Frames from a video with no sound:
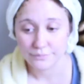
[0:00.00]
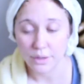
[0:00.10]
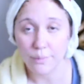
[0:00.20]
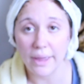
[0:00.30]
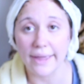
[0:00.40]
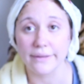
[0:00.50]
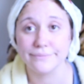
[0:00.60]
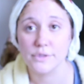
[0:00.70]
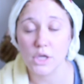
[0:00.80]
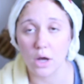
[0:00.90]

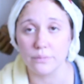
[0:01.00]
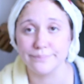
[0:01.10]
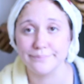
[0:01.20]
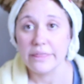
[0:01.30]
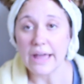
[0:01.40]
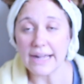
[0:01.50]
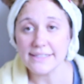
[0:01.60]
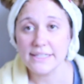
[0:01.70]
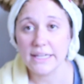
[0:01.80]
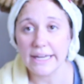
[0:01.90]
Okay, so
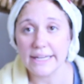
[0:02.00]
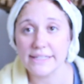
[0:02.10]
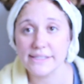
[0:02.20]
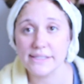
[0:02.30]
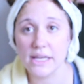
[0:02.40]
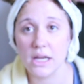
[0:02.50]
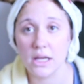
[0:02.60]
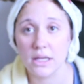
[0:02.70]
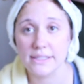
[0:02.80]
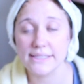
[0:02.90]
that is
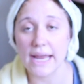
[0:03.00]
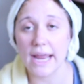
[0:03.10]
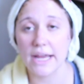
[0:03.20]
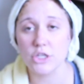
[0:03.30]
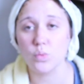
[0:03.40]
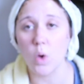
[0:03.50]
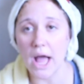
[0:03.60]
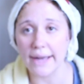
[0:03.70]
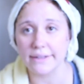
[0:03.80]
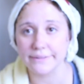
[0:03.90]
stage
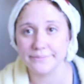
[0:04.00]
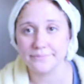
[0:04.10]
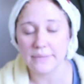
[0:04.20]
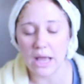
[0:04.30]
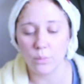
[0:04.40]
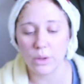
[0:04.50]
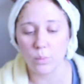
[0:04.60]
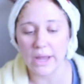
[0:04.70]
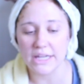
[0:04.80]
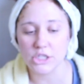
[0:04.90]
1. Now we
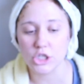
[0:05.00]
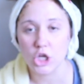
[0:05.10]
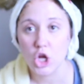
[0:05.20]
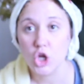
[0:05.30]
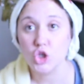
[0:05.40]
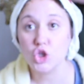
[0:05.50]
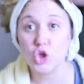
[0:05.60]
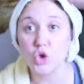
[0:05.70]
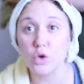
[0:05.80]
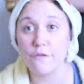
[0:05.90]
wait 2
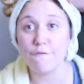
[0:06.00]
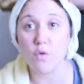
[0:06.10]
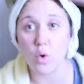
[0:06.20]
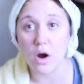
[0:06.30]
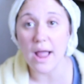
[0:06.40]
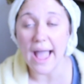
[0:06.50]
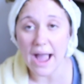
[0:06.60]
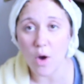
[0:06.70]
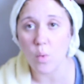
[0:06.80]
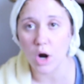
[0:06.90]
to 4
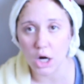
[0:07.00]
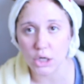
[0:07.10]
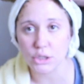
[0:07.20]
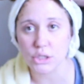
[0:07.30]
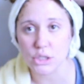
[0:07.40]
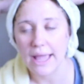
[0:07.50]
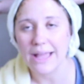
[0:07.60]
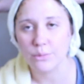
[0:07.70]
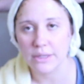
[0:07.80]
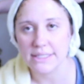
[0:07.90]
hours
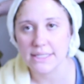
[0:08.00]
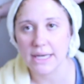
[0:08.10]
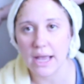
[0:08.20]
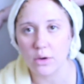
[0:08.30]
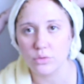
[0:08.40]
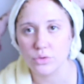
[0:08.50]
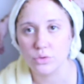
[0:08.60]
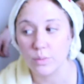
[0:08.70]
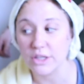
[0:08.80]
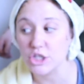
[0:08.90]
and rinse it out
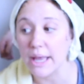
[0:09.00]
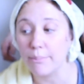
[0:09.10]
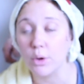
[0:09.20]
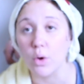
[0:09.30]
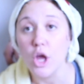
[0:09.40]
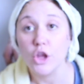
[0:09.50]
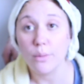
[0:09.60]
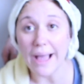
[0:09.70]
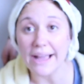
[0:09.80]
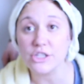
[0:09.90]
with shampoo.
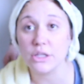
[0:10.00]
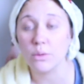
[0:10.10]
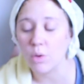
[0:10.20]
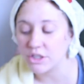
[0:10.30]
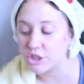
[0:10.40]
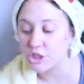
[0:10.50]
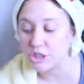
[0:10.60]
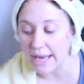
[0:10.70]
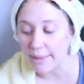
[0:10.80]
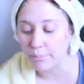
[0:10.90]
You actually want to
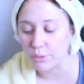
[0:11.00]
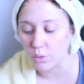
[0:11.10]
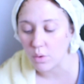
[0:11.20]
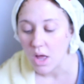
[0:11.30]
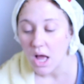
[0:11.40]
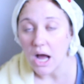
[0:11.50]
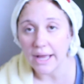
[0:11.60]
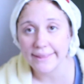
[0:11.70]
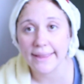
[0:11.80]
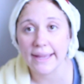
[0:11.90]
shampoo,
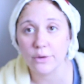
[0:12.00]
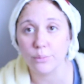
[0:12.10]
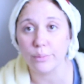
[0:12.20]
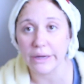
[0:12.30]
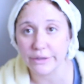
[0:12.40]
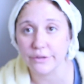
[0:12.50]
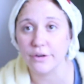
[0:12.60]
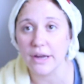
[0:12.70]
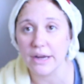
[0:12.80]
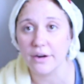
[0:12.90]
unlike
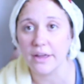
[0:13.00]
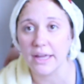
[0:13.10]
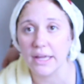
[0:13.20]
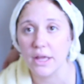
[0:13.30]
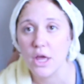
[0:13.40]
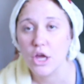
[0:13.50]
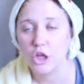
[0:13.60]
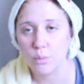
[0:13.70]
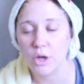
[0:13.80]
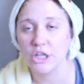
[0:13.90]
regular hair dye,
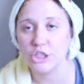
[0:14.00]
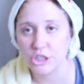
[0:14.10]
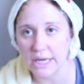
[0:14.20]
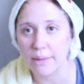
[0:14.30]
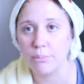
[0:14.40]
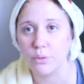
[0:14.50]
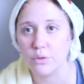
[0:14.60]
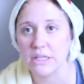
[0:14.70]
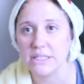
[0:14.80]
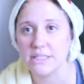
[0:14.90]
you want to
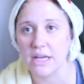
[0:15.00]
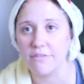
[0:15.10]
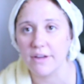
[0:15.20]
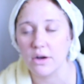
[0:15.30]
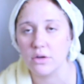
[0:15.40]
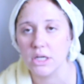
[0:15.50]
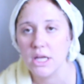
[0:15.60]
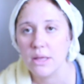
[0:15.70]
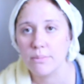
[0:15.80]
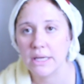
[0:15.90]
shampoo this stuff out
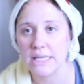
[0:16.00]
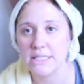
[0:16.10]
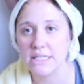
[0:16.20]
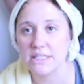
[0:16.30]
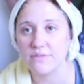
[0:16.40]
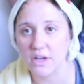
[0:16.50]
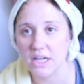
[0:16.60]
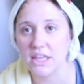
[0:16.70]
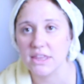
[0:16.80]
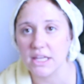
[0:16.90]
because it is
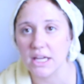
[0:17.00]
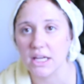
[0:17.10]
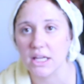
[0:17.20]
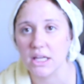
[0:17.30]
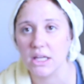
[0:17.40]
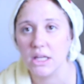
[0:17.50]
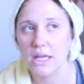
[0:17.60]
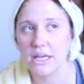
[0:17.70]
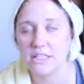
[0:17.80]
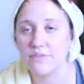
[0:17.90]
very thick,
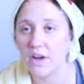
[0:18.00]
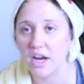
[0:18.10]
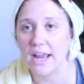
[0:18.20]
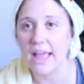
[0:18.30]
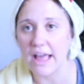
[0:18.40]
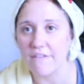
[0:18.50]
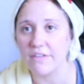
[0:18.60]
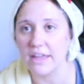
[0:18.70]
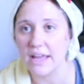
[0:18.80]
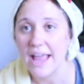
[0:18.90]
it is very
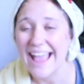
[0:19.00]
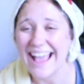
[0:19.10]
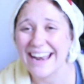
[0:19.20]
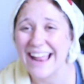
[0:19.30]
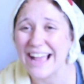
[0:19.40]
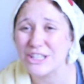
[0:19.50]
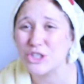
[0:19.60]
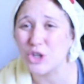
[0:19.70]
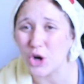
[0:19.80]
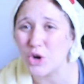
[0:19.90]
heavy, and it
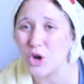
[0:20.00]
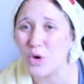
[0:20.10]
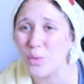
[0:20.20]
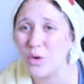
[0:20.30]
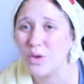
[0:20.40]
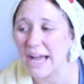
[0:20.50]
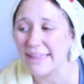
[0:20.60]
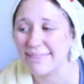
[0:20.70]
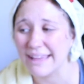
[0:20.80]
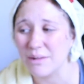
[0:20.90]
has cocoa,
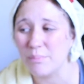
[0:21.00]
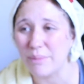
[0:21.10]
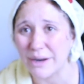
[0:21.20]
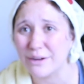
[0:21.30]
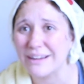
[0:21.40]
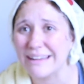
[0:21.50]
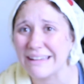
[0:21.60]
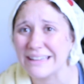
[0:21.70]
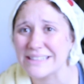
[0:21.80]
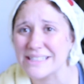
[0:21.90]
I think, butter in
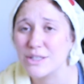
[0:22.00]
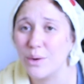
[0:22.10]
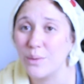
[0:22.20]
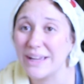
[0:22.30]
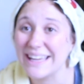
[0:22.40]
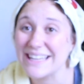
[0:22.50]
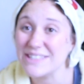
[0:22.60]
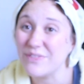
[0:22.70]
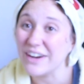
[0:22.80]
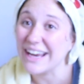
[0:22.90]
it. So it
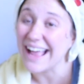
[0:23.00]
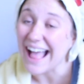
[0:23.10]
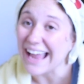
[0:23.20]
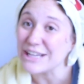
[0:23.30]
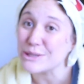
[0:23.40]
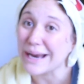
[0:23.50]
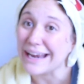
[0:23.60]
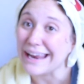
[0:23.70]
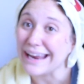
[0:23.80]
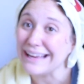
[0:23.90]
is very
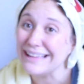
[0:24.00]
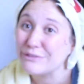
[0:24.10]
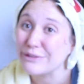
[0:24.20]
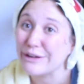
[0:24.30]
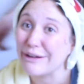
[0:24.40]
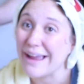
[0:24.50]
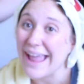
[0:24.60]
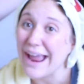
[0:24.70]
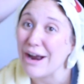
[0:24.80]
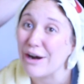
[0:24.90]
hydrating for your
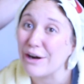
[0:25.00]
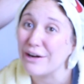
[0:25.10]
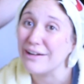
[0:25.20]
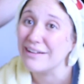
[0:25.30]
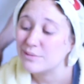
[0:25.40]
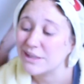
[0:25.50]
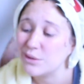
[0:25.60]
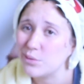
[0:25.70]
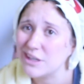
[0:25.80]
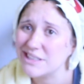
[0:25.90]
hair when
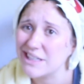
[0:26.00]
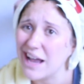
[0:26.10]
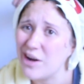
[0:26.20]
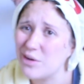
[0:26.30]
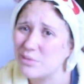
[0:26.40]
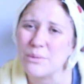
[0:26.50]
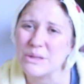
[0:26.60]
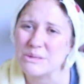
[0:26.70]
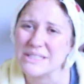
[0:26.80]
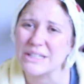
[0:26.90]
you wash it out. Like
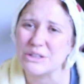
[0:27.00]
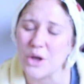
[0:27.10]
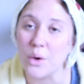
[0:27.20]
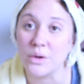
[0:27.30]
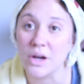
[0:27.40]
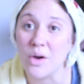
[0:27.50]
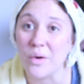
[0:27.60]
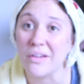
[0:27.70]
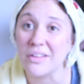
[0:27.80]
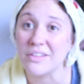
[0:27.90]
when you stick coconut
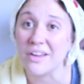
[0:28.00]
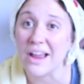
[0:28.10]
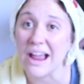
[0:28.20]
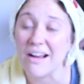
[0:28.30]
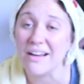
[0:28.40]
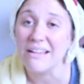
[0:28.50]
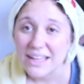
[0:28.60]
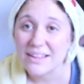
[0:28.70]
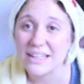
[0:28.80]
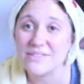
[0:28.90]
oil in your hair,
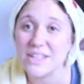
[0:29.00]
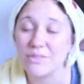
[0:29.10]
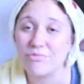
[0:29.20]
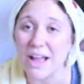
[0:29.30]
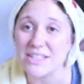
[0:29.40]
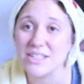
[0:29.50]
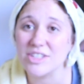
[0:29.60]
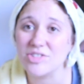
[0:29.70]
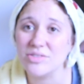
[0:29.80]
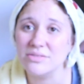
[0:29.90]
it leaves a
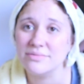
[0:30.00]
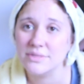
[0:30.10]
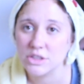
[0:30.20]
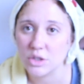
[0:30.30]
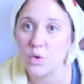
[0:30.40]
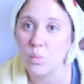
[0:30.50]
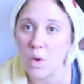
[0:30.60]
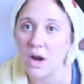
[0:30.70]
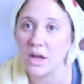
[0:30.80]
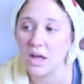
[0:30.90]
residue. So you
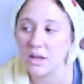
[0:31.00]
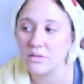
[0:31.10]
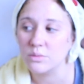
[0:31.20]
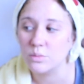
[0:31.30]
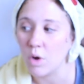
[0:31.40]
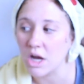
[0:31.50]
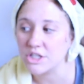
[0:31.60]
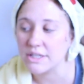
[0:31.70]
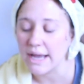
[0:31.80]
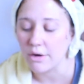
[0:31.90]
want to
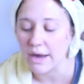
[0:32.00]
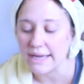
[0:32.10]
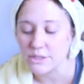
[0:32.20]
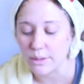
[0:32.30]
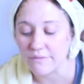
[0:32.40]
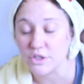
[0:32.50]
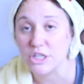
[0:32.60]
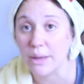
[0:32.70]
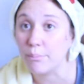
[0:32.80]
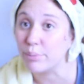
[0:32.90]
wash it out. I do have a
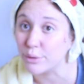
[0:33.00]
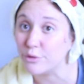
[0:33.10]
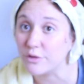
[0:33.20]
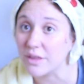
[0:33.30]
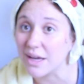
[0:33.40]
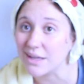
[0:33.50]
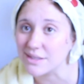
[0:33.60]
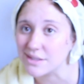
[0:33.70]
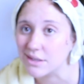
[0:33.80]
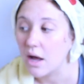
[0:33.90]
shampoo for
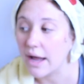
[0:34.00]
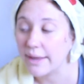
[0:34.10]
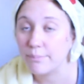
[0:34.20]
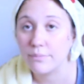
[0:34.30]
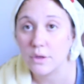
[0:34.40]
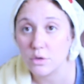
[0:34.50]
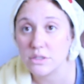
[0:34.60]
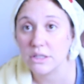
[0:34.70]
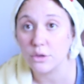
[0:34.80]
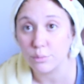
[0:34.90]
that. I'm
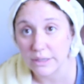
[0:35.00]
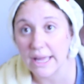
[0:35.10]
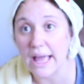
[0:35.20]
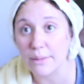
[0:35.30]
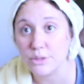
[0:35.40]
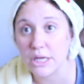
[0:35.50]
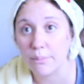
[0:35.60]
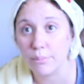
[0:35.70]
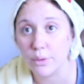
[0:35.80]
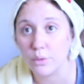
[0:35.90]
using the Rehab
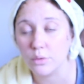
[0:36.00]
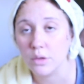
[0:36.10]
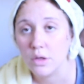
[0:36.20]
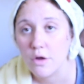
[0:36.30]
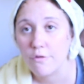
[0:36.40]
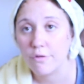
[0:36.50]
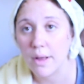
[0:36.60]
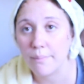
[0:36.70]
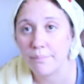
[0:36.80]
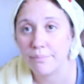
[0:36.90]
shampoo
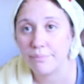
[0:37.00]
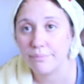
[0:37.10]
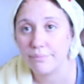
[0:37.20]
from